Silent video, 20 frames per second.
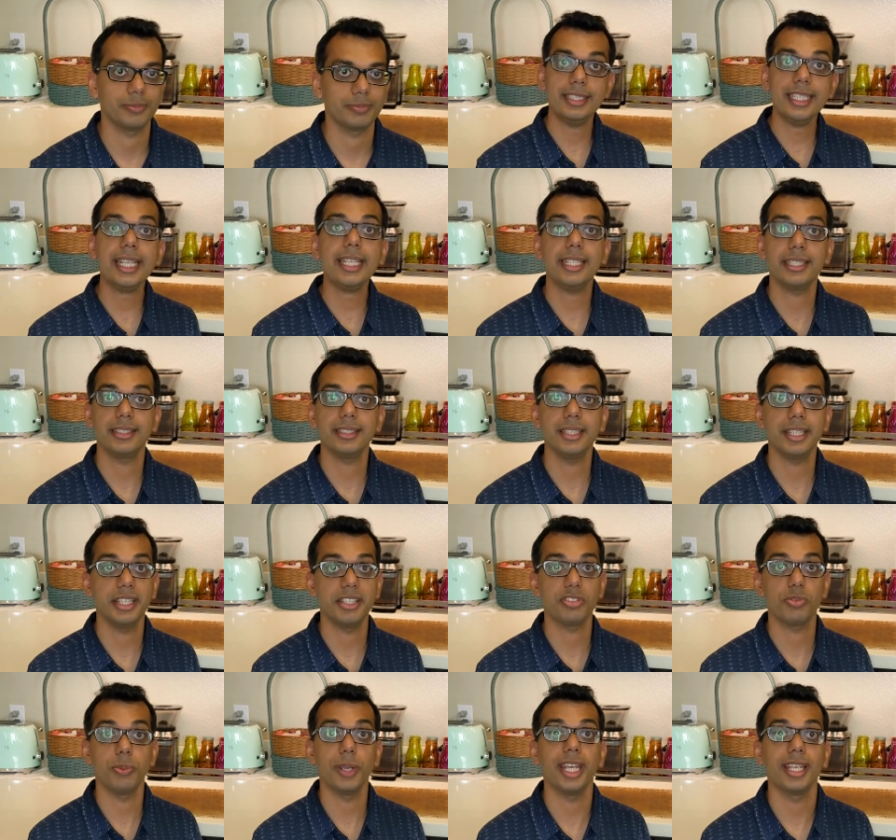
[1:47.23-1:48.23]
Second
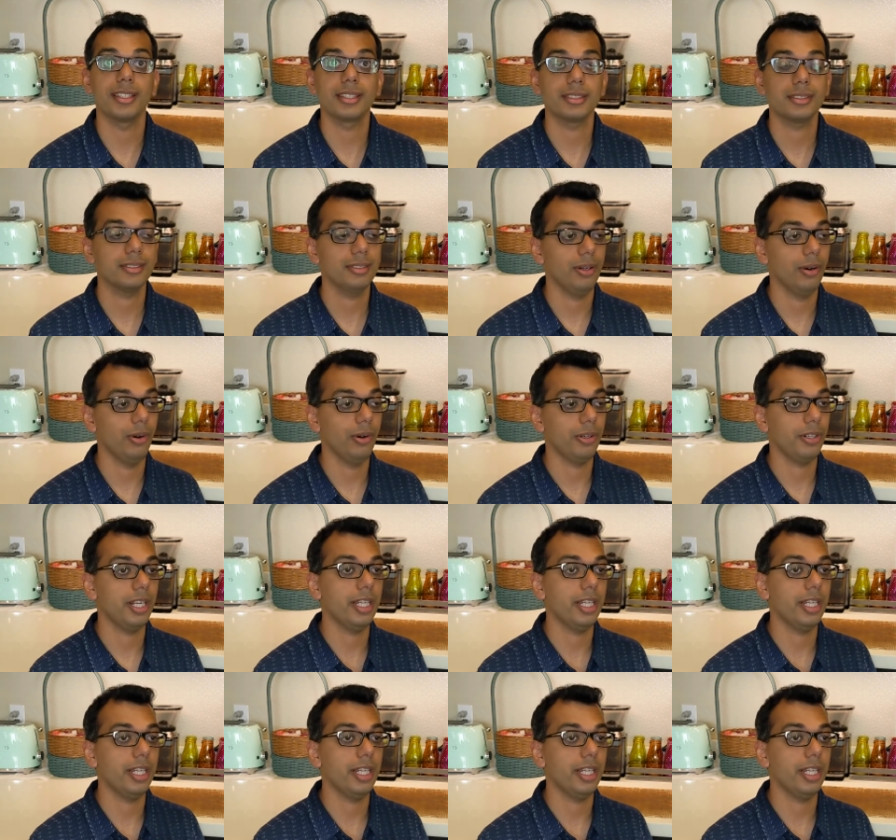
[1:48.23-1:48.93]
is weight, or